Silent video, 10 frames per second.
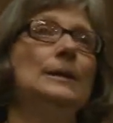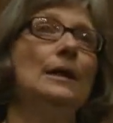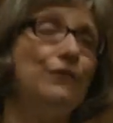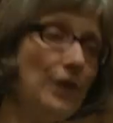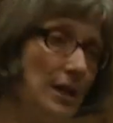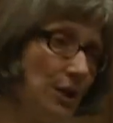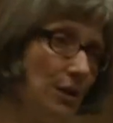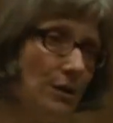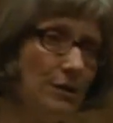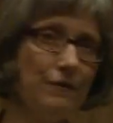a
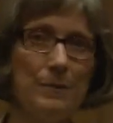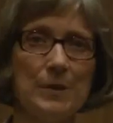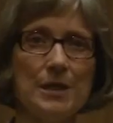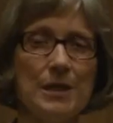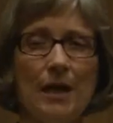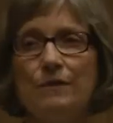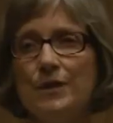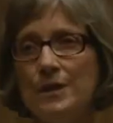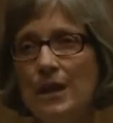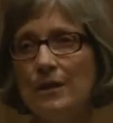frantic call from the staff
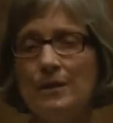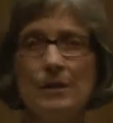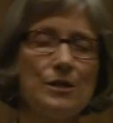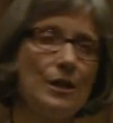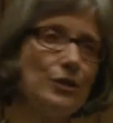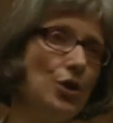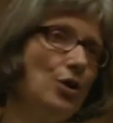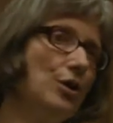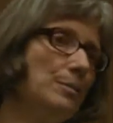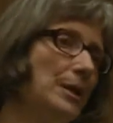to say that this little
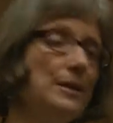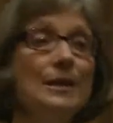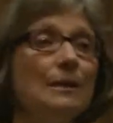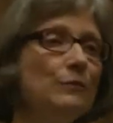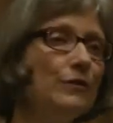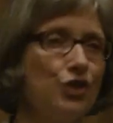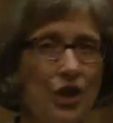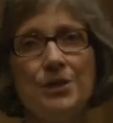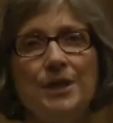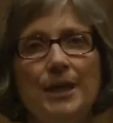dog by the name of
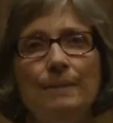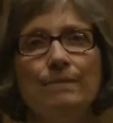Jessie